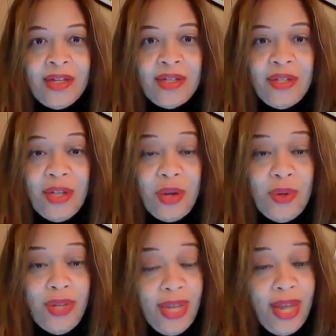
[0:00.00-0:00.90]

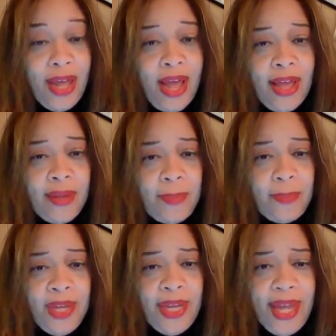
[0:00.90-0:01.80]
So yeah, I
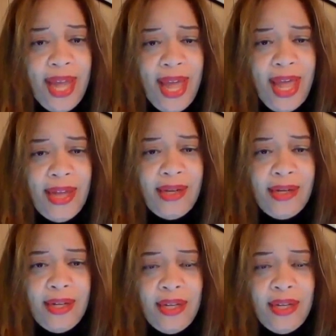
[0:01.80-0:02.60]
began